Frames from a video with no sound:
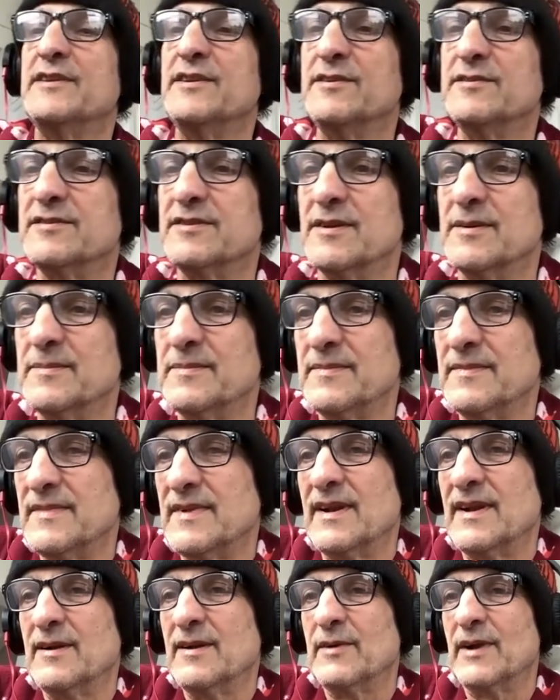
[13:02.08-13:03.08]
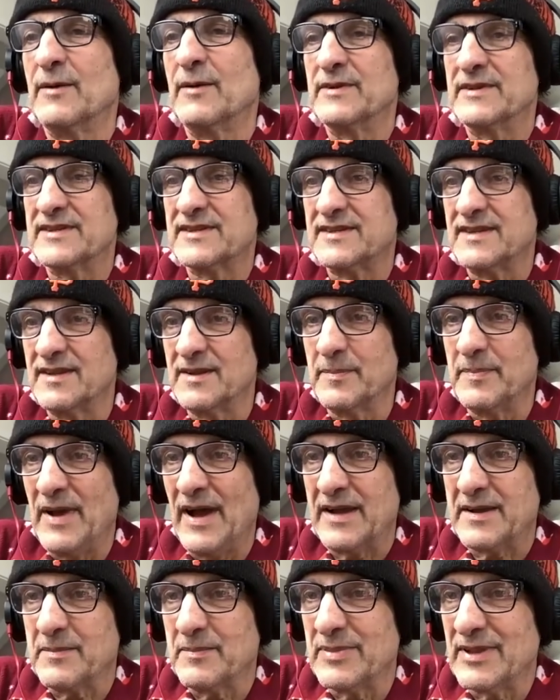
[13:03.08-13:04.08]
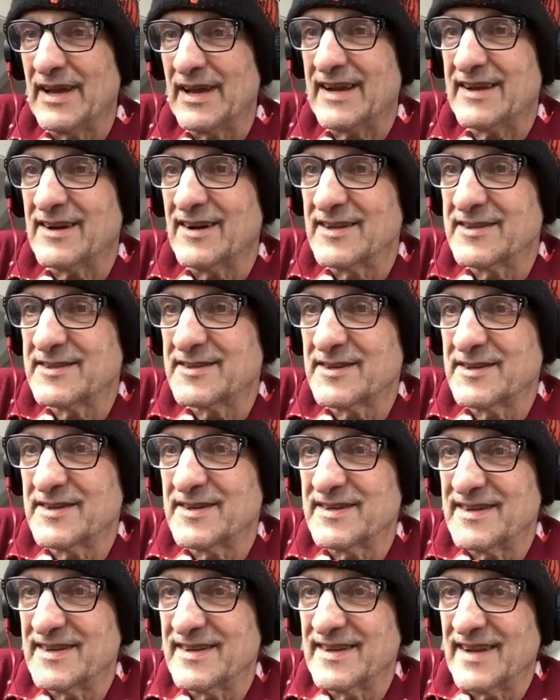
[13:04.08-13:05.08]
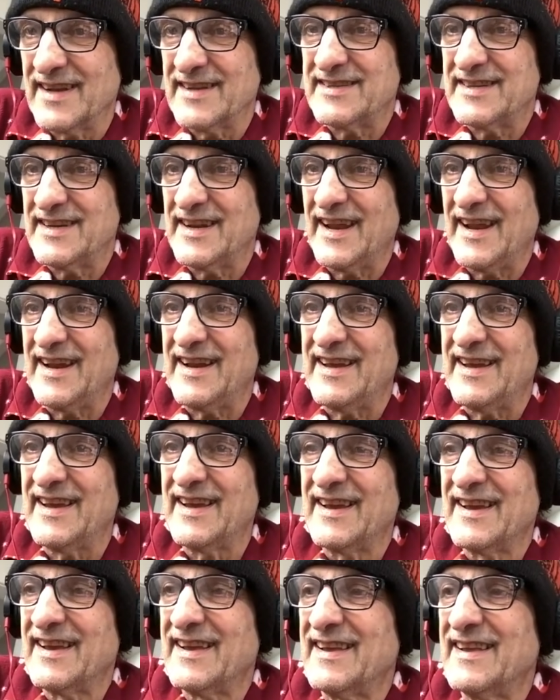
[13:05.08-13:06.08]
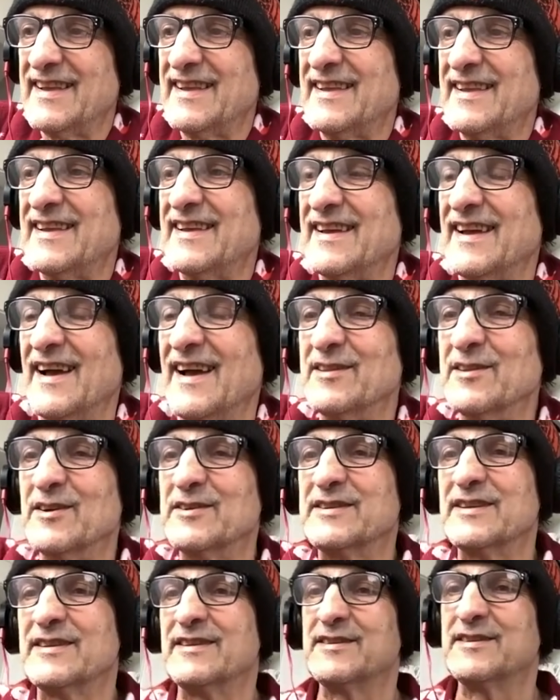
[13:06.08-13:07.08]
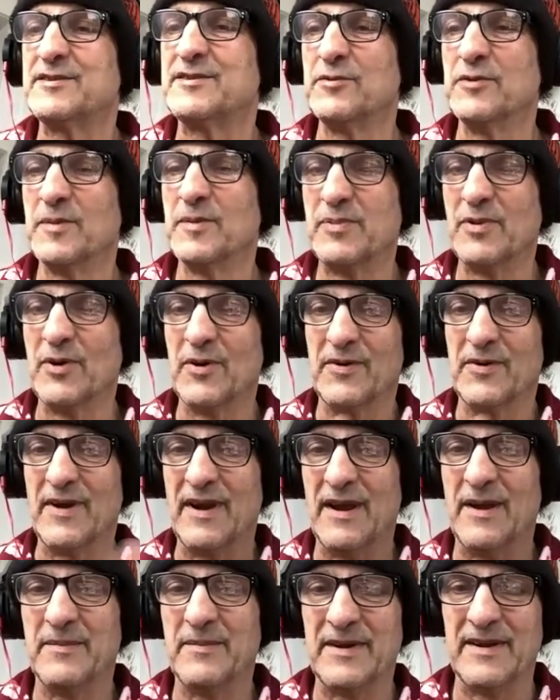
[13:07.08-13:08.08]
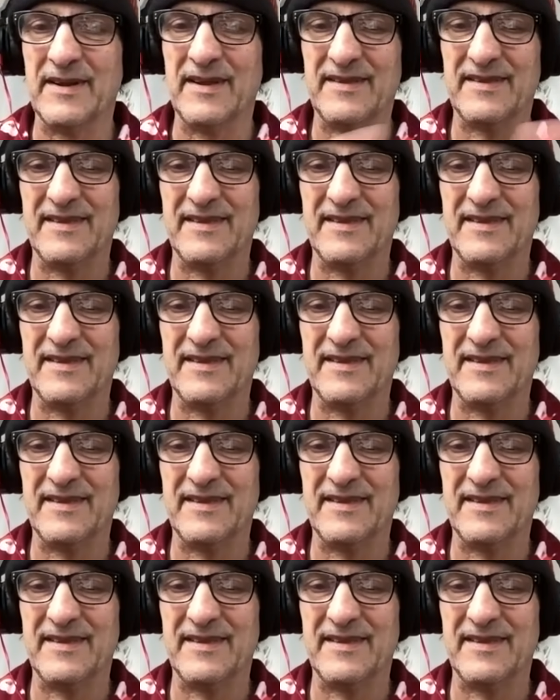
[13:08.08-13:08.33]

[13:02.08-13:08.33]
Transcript: used them. And when I went to see the Back in Black concert in 1980, I looked at the tour program, and